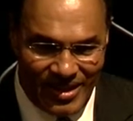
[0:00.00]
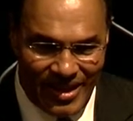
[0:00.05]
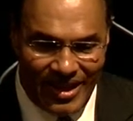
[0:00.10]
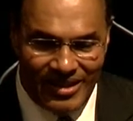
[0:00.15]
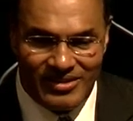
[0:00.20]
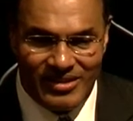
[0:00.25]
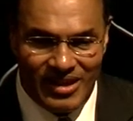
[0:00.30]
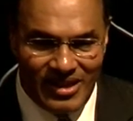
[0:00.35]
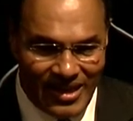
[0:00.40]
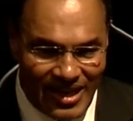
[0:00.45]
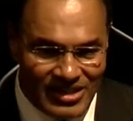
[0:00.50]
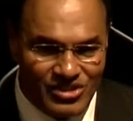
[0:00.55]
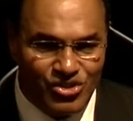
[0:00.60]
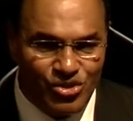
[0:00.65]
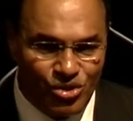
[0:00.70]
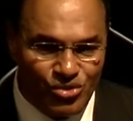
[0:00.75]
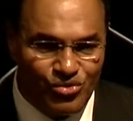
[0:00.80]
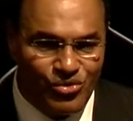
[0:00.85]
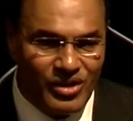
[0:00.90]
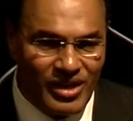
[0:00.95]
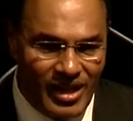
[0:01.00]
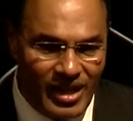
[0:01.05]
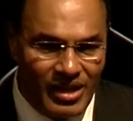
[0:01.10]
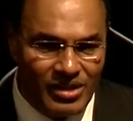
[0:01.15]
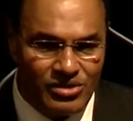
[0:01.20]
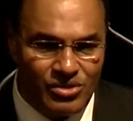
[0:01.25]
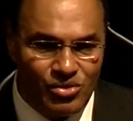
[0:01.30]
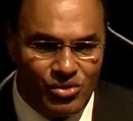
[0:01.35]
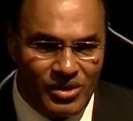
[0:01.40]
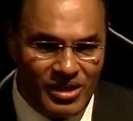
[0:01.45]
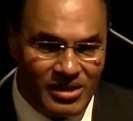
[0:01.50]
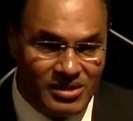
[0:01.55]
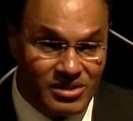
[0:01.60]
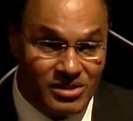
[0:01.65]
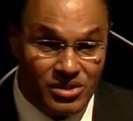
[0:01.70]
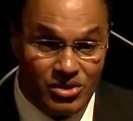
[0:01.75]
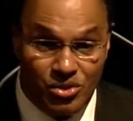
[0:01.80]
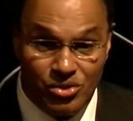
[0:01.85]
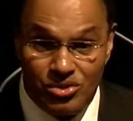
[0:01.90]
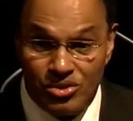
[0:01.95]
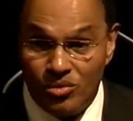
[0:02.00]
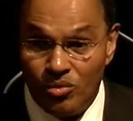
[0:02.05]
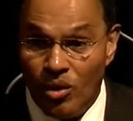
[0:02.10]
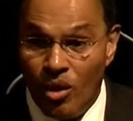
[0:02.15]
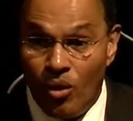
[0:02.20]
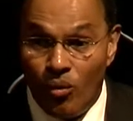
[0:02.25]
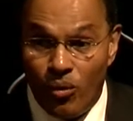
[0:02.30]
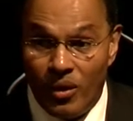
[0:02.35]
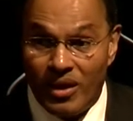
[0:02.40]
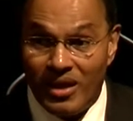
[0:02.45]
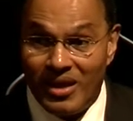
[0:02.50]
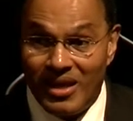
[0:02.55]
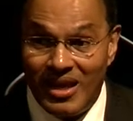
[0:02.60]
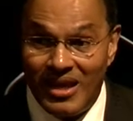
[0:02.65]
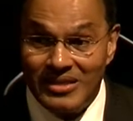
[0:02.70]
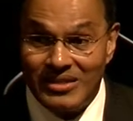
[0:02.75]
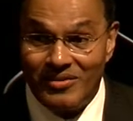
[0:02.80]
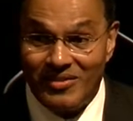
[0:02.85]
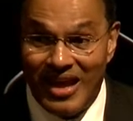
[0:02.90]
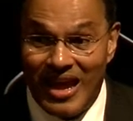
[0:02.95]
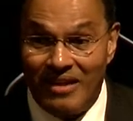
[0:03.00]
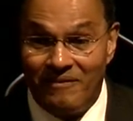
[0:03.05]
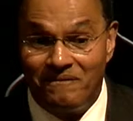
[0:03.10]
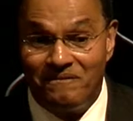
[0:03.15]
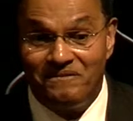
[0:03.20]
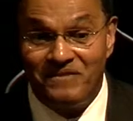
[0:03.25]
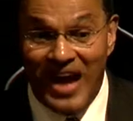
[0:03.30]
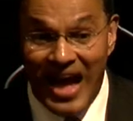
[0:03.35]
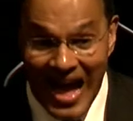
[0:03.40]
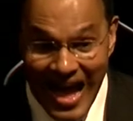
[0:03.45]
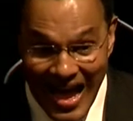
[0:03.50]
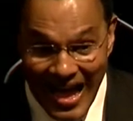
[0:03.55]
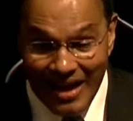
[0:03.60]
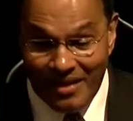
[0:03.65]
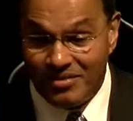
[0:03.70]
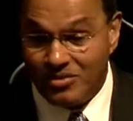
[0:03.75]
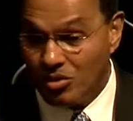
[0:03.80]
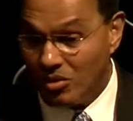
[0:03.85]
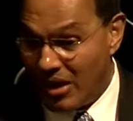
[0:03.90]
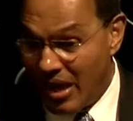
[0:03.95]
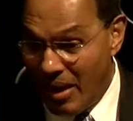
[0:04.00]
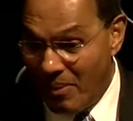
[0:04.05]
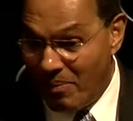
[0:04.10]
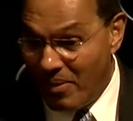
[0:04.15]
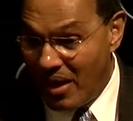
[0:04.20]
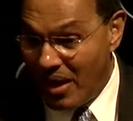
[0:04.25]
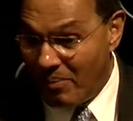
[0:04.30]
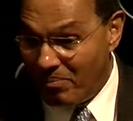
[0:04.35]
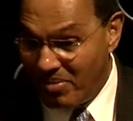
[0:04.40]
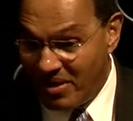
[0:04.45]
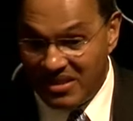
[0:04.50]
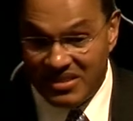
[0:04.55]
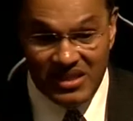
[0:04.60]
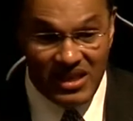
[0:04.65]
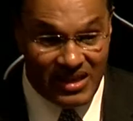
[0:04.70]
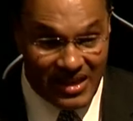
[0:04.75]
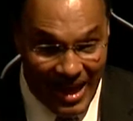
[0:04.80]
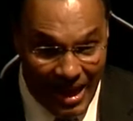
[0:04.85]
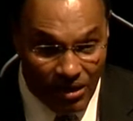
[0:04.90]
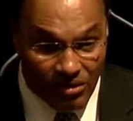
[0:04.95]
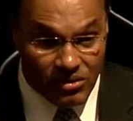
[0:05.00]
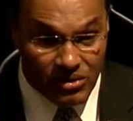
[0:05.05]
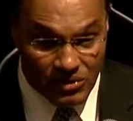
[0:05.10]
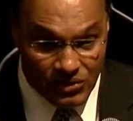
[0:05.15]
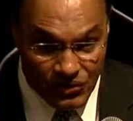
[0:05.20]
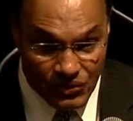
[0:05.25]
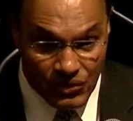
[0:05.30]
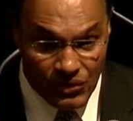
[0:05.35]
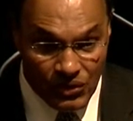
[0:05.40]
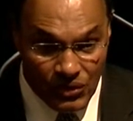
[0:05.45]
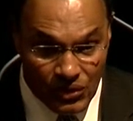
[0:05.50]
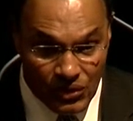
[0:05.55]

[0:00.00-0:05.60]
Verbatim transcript: And to let children into an institution where the kids have got fives on AB and BC calculus